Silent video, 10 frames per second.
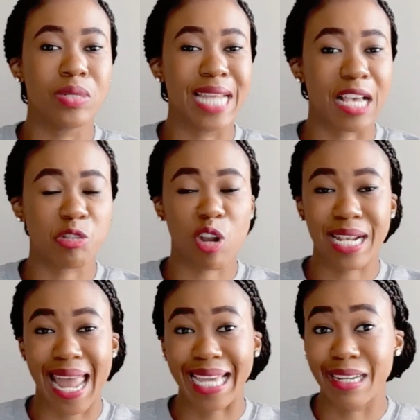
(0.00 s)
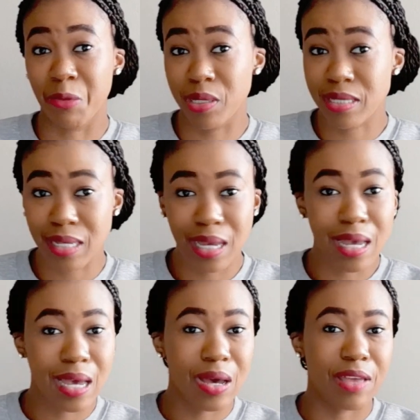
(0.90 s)
does not like a risk,
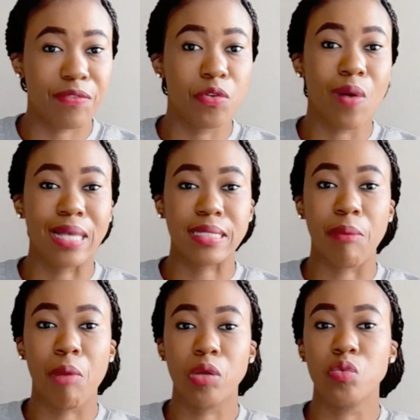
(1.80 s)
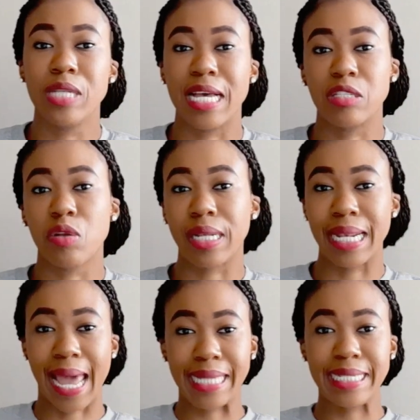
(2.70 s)
if you are someone who does not
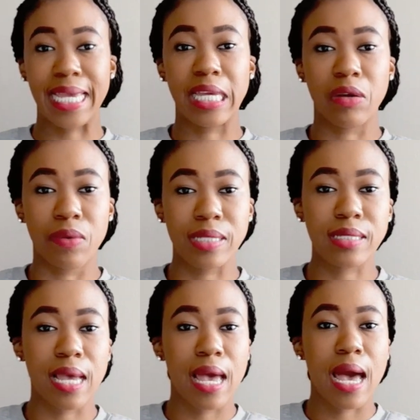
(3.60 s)
like taking risk,